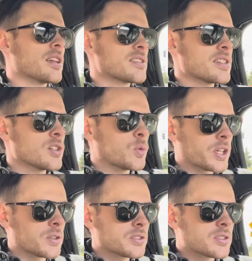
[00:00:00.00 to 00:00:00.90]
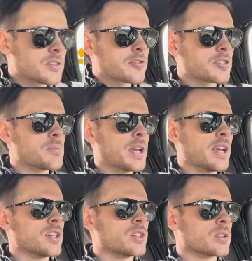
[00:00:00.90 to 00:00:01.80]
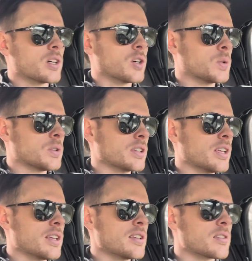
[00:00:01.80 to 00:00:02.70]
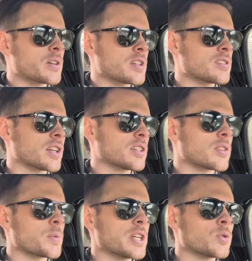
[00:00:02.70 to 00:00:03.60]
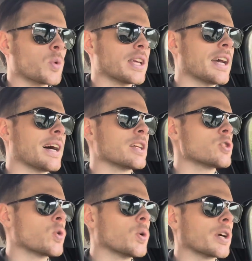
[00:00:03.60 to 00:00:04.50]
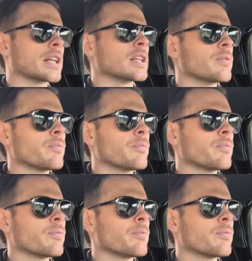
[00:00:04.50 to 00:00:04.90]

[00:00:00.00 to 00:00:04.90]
steel wheels from a Euro E36 320i Touring.